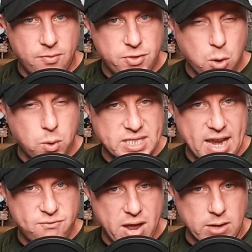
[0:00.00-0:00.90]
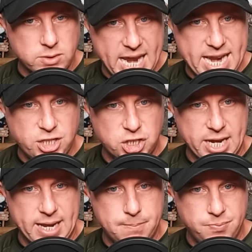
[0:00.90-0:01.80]
there was a
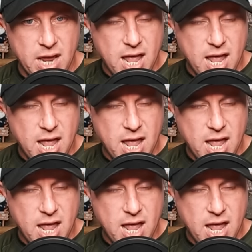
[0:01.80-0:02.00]
foundation.